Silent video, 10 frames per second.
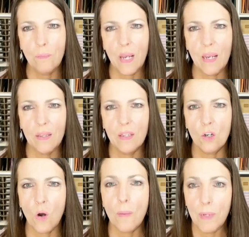pay the
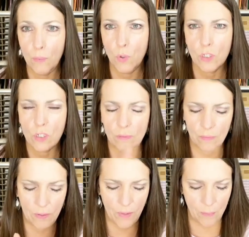cropping portion,
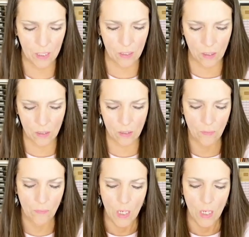if that makes sense.